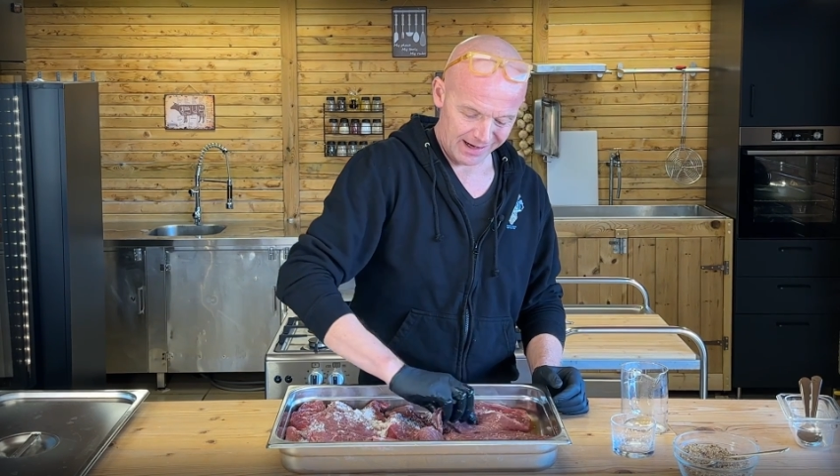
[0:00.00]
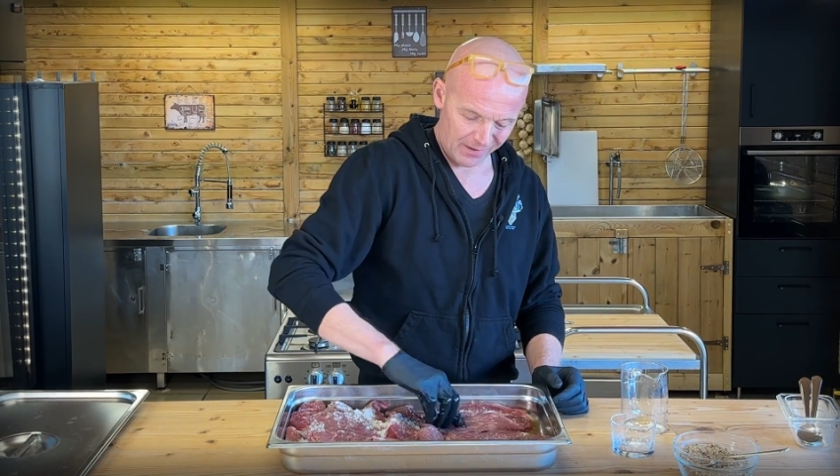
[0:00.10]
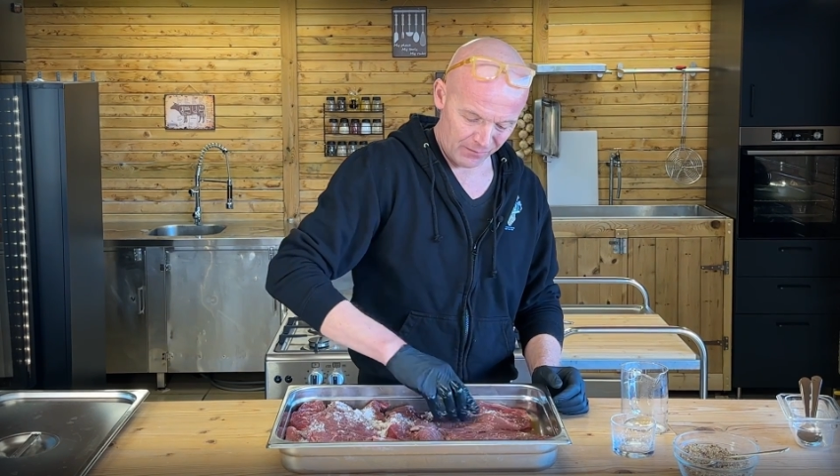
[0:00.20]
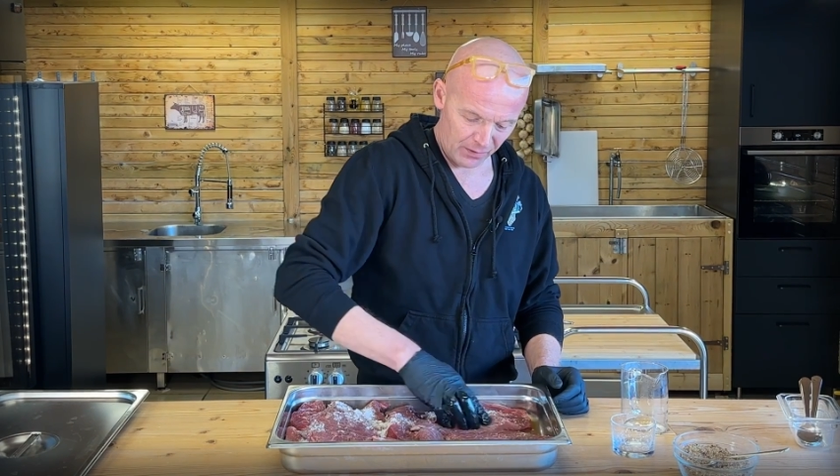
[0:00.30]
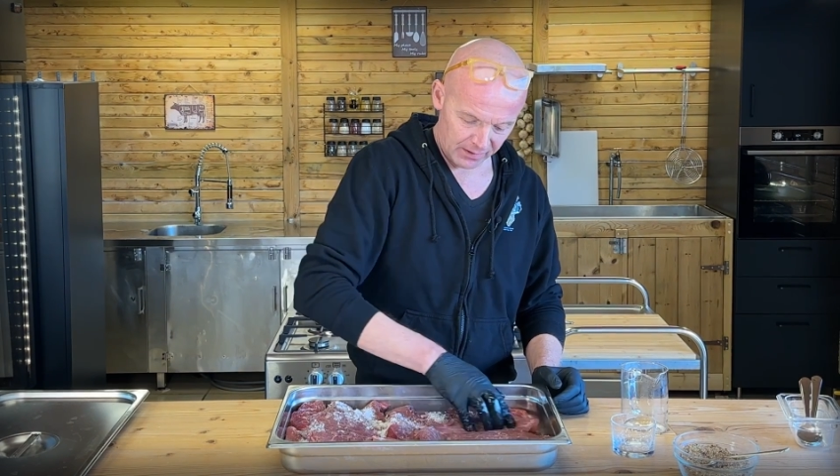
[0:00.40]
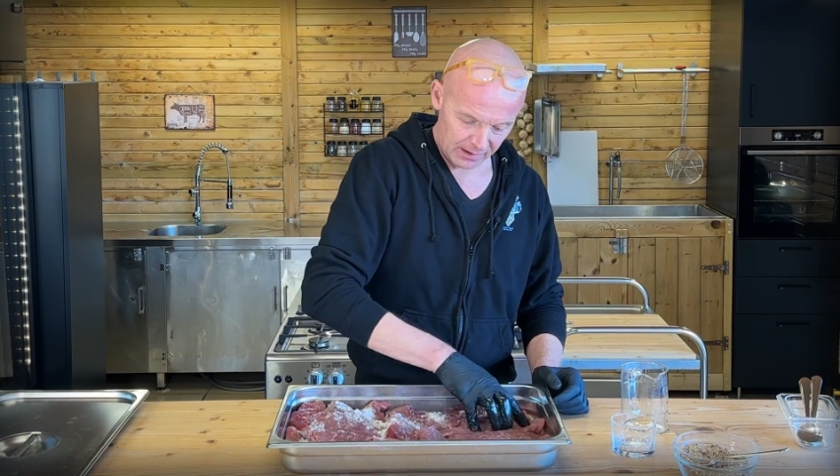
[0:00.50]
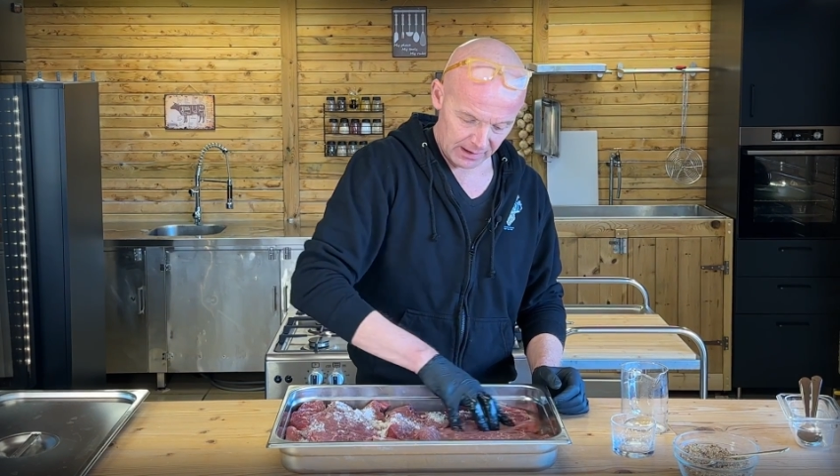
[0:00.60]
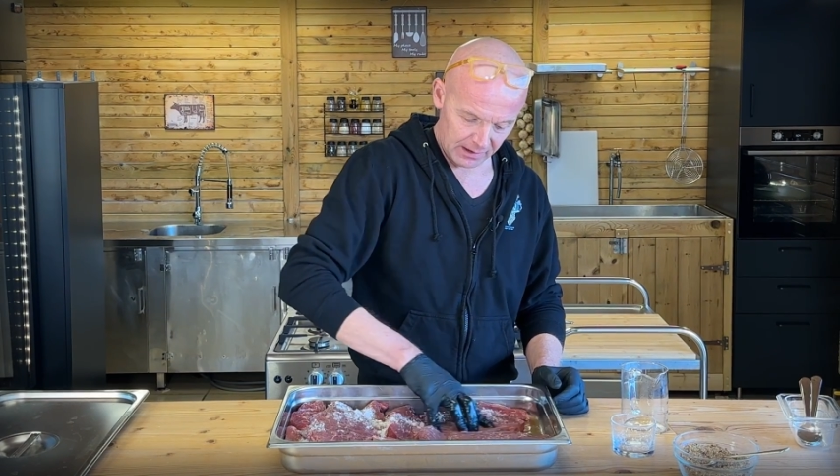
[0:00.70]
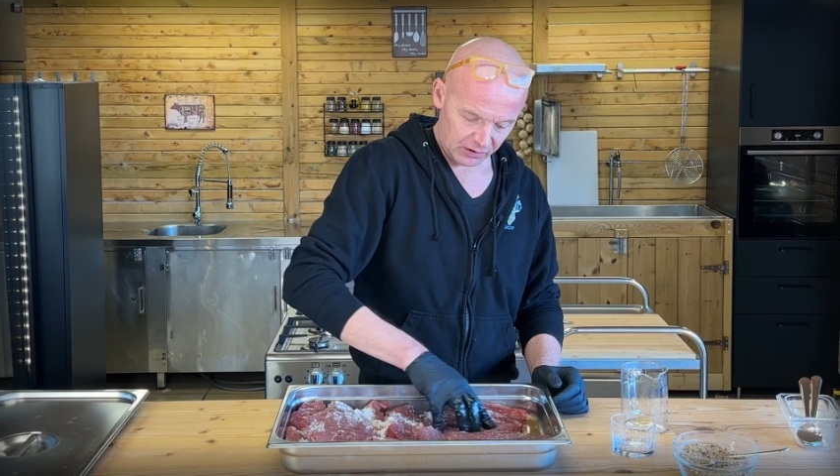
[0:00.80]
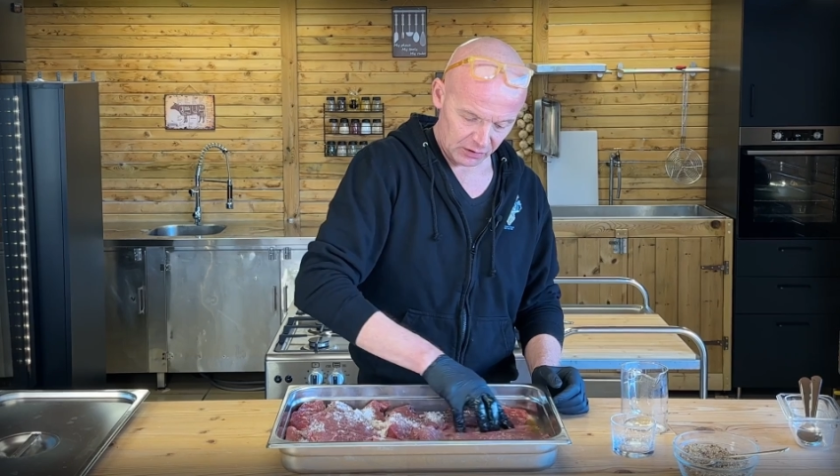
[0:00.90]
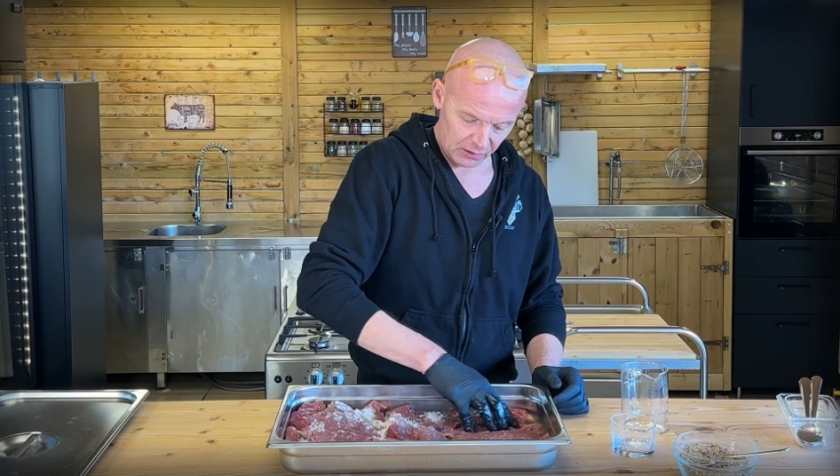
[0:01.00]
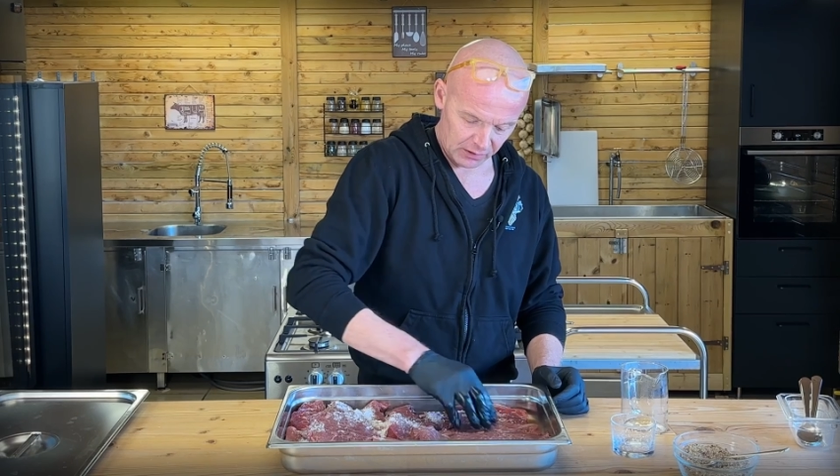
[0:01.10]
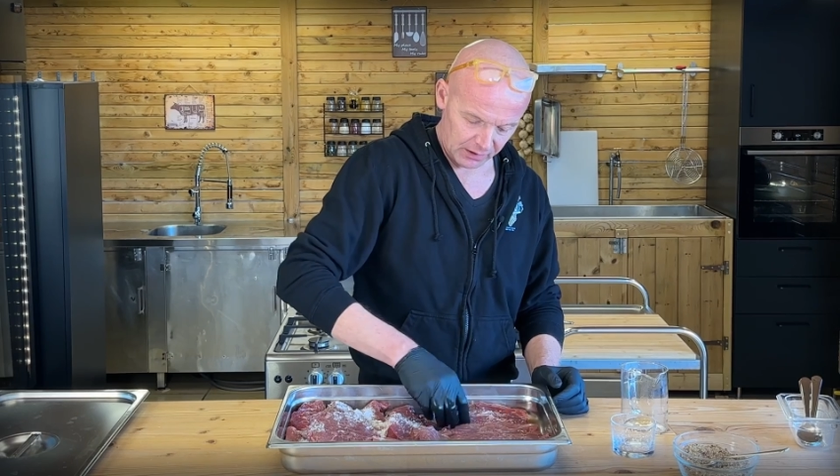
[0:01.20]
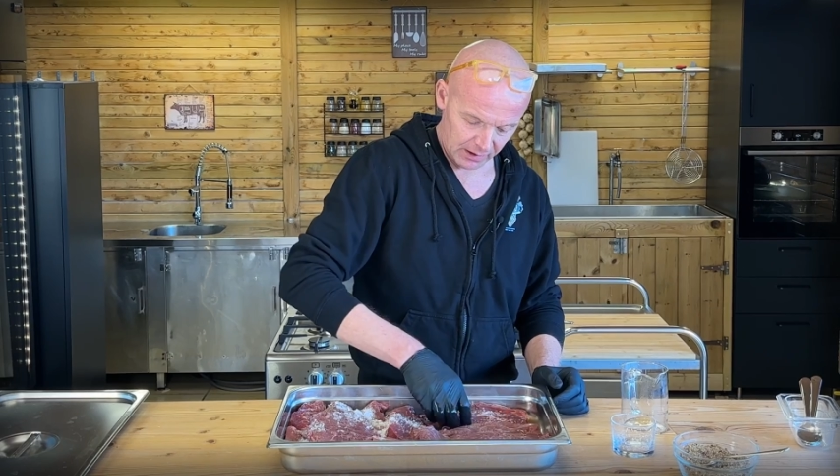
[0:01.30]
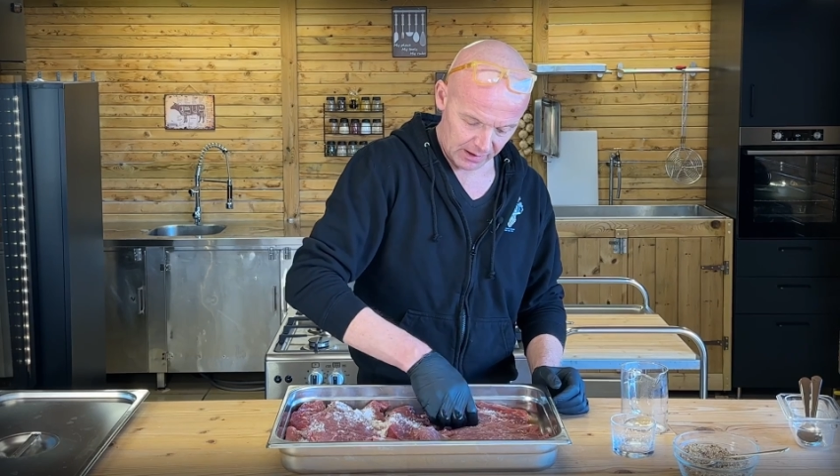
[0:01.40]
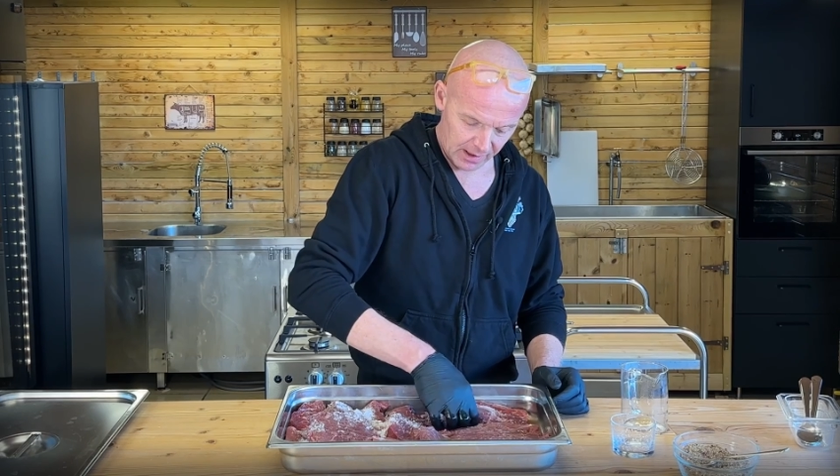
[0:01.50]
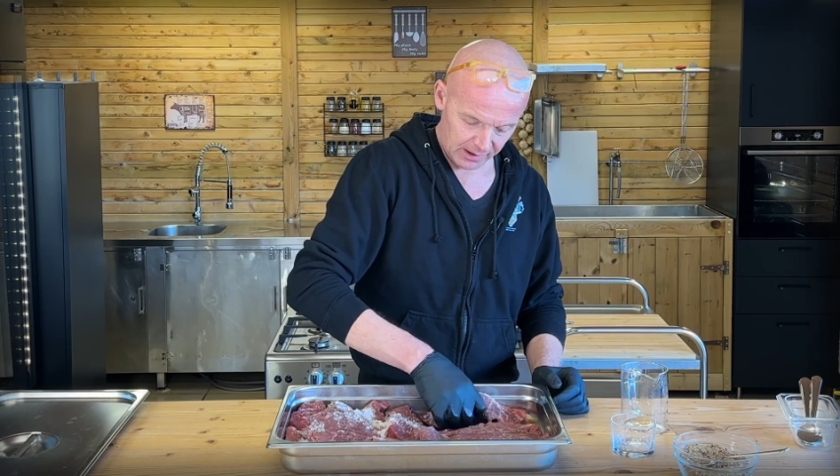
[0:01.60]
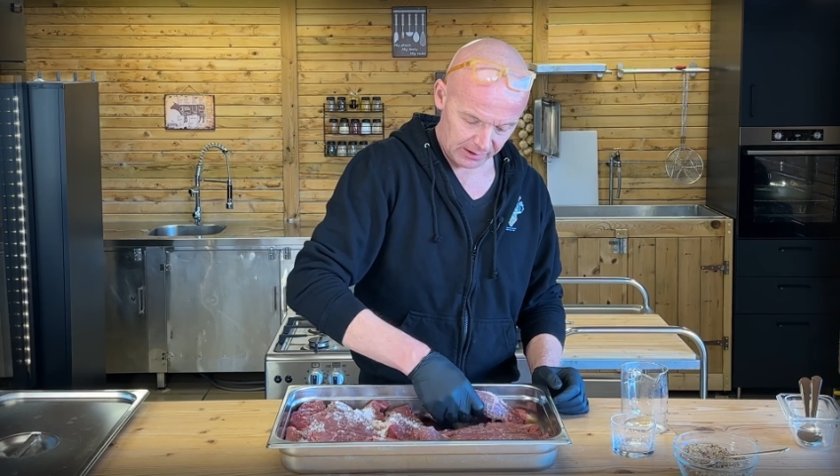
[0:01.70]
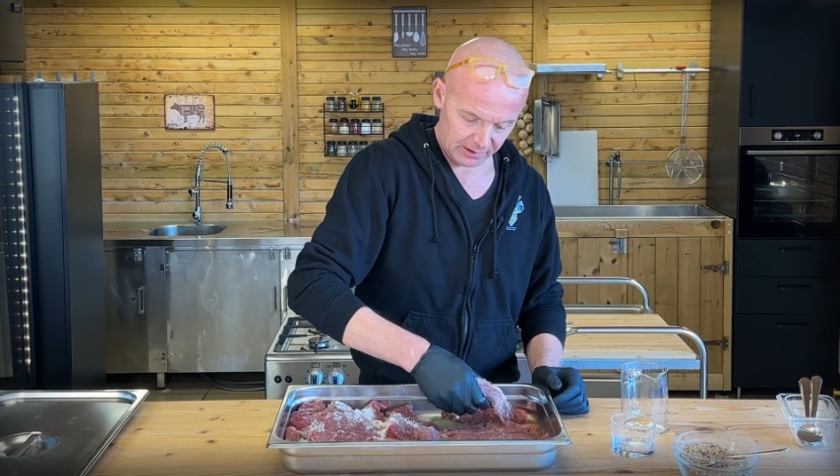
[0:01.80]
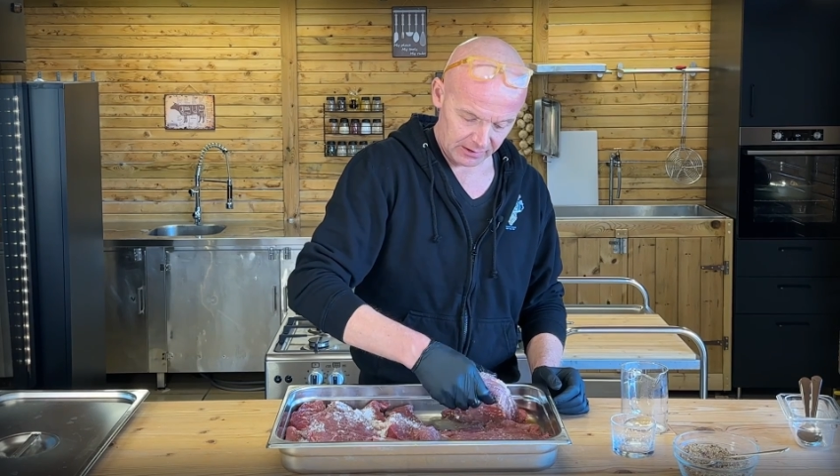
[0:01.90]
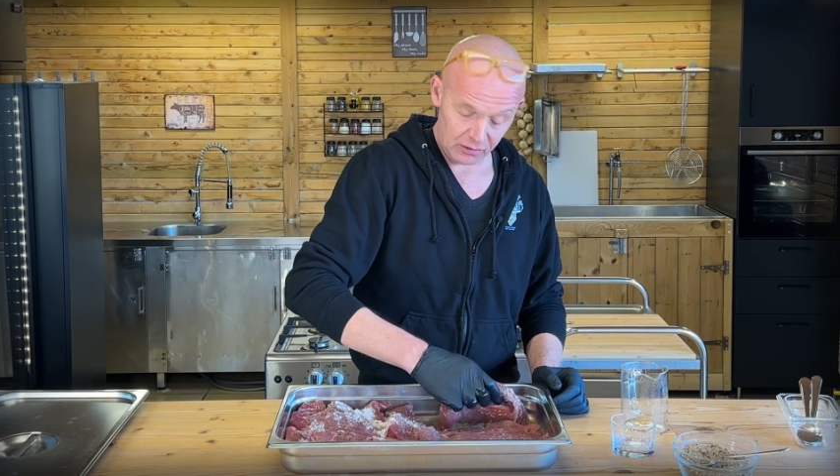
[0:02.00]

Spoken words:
everything is salty and nice